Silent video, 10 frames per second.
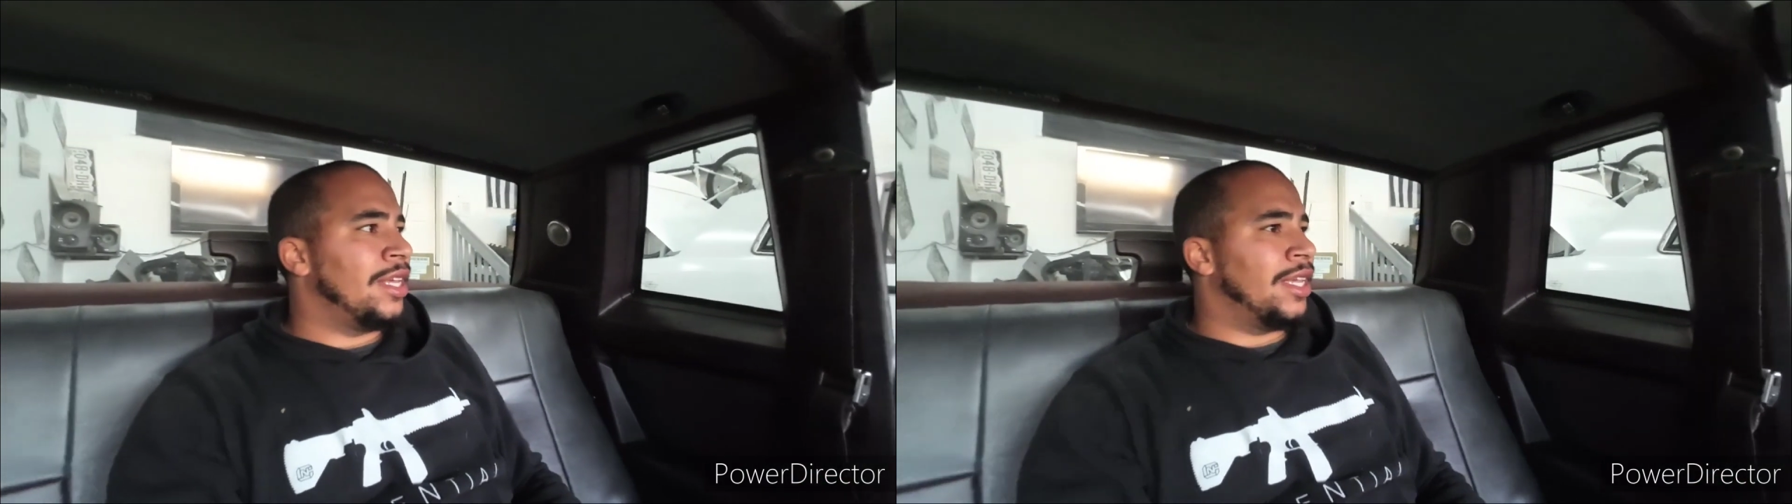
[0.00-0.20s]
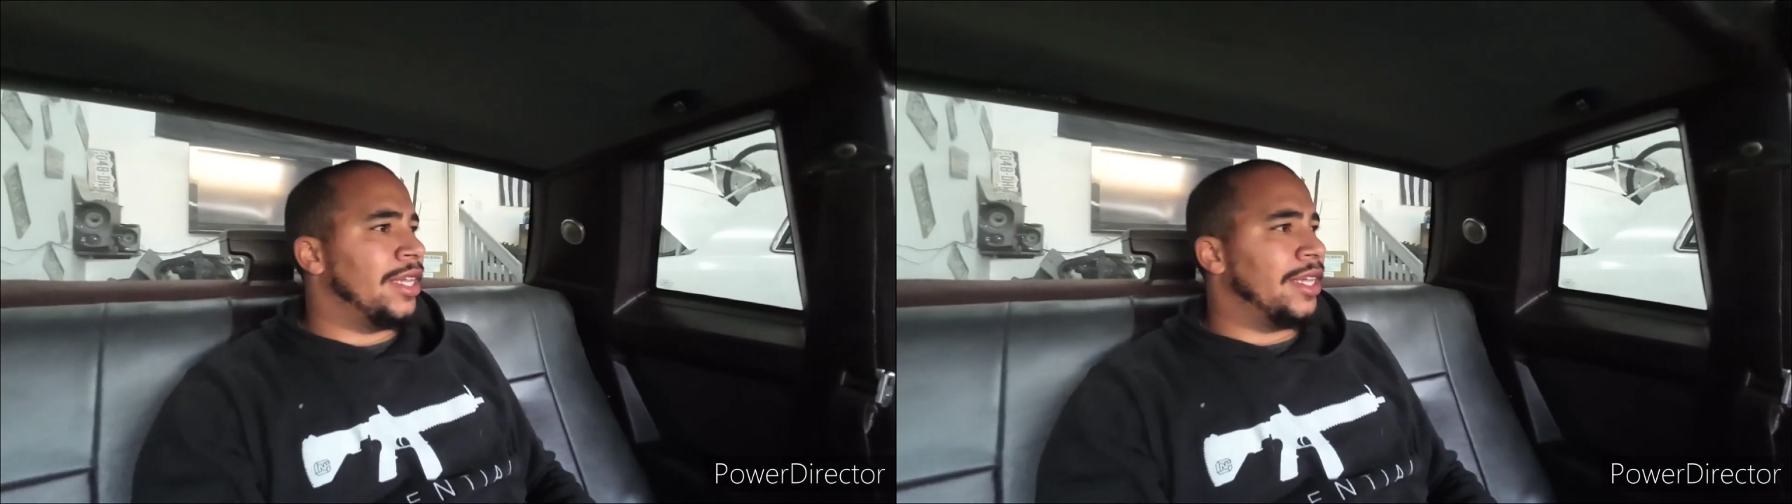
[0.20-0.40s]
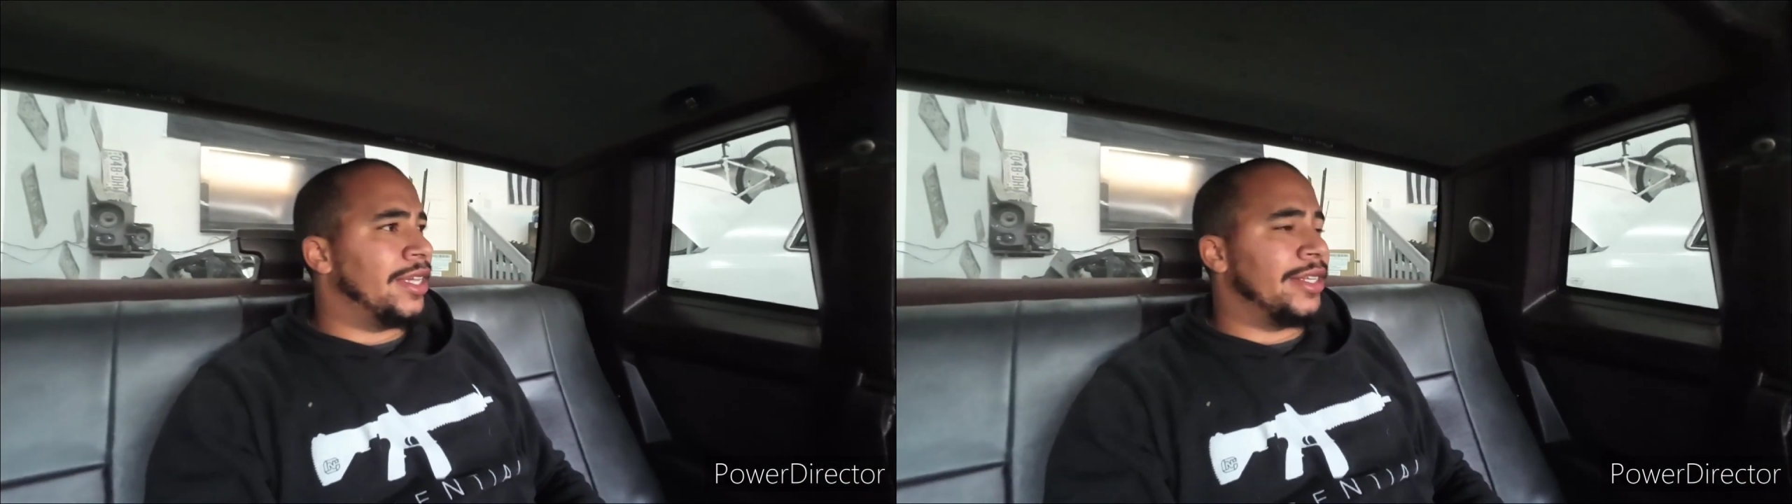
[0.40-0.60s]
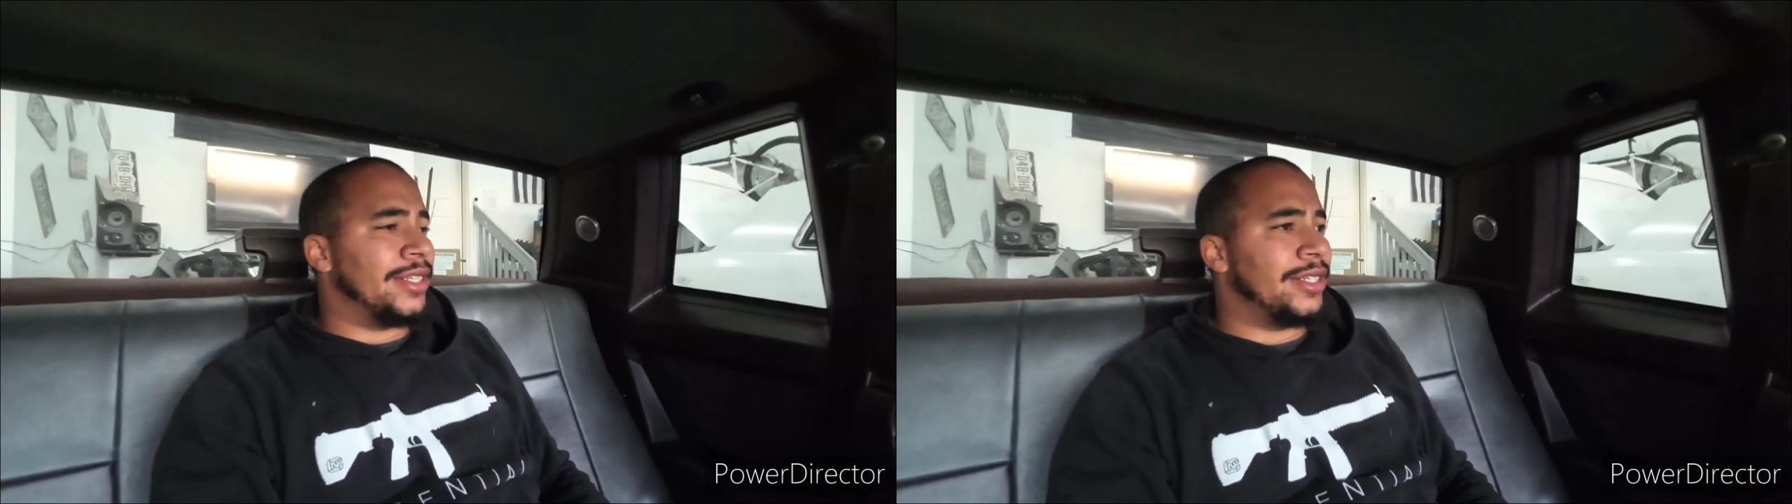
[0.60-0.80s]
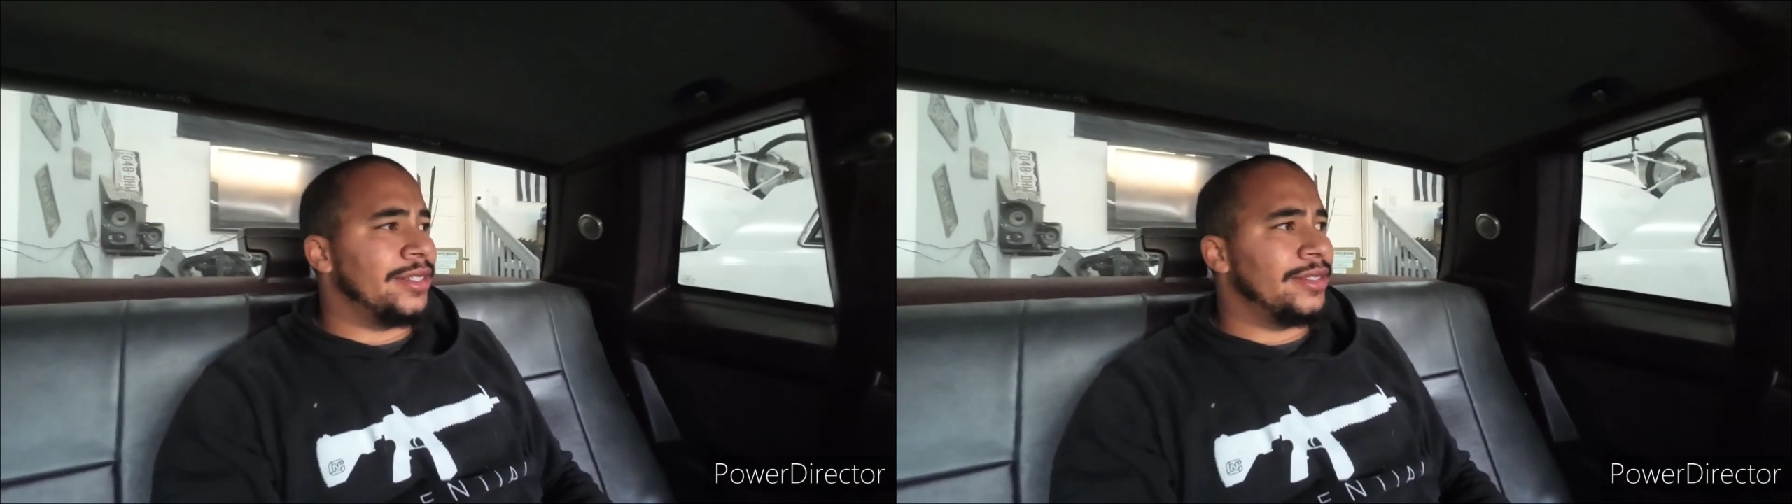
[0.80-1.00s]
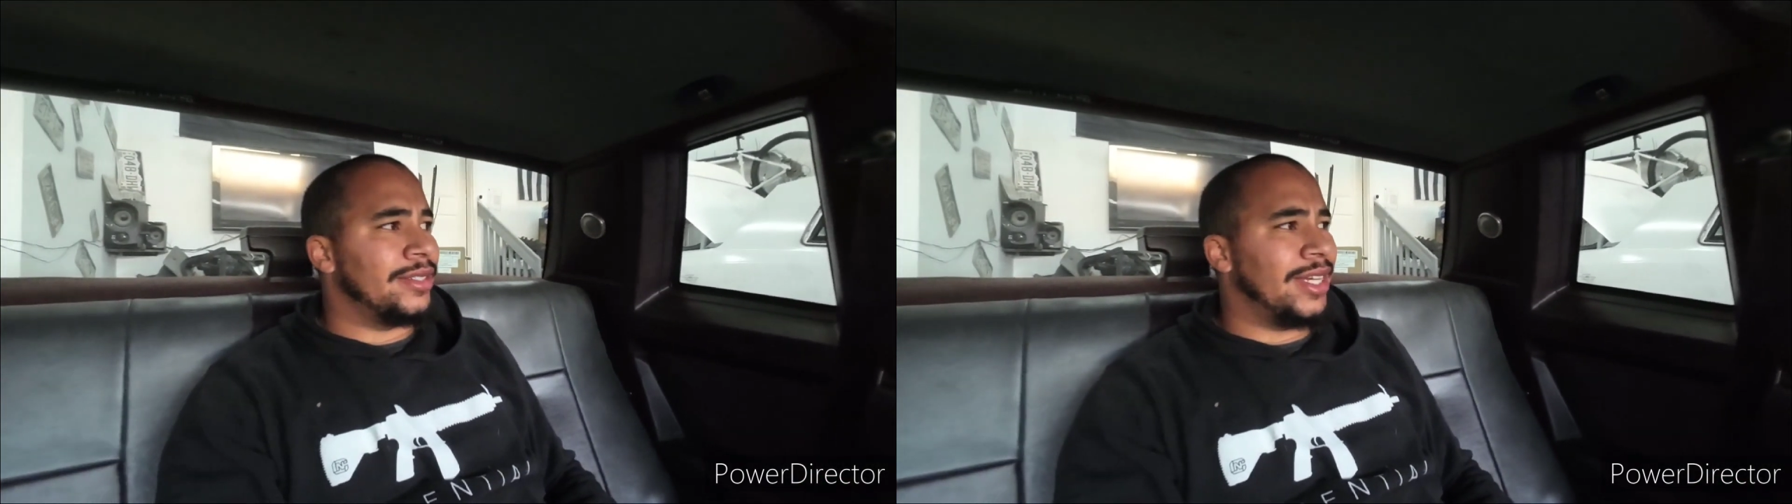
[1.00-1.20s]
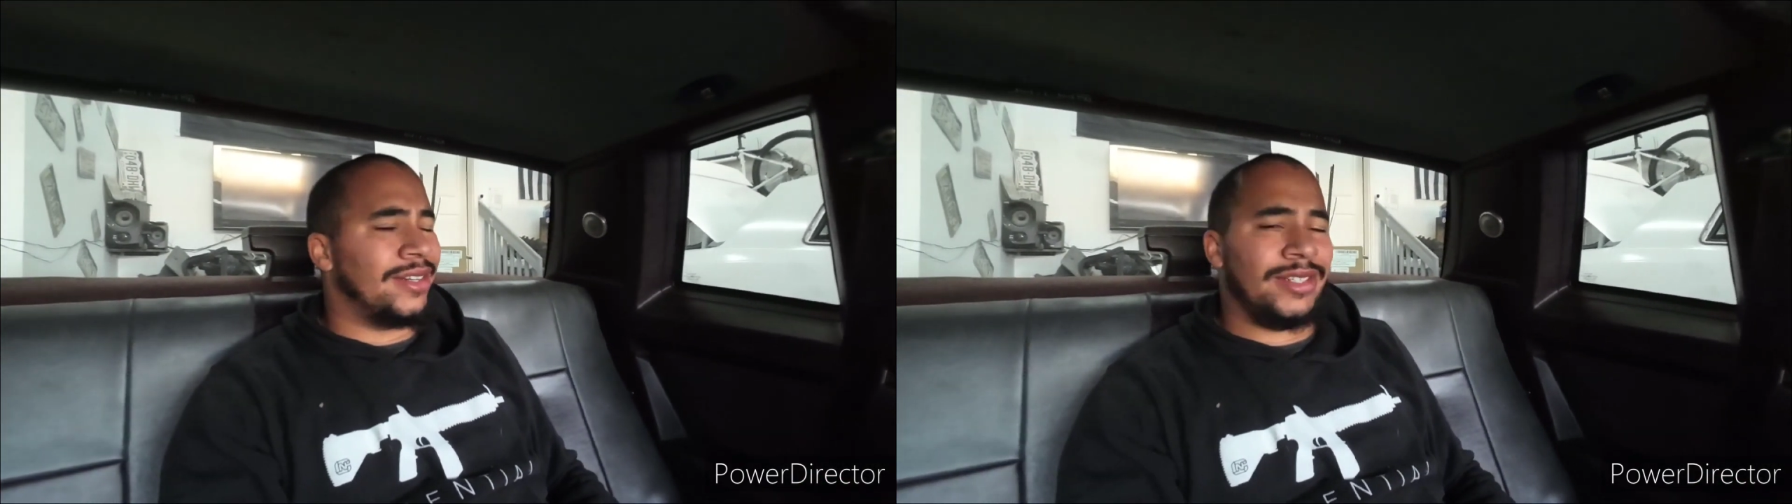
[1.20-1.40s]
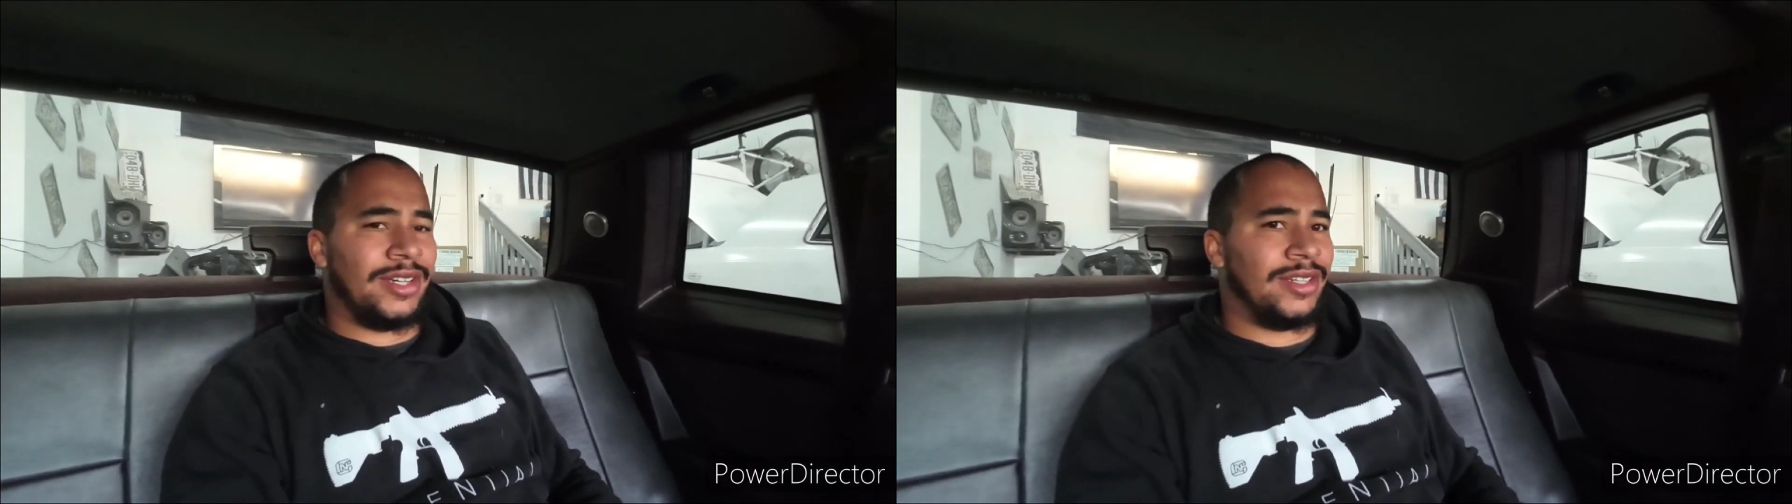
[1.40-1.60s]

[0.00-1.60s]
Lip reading: and I don't know,